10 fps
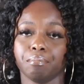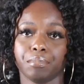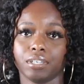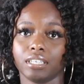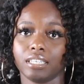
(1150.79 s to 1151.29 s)

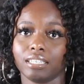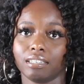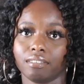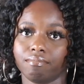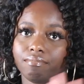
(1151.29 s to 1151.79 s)

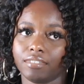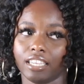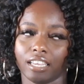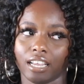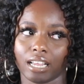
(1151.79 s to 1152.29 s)
but
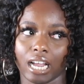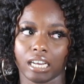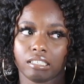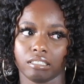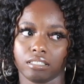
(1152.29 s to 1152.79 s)
yeah, I
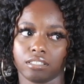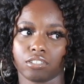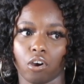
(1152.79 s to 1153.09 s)
kind of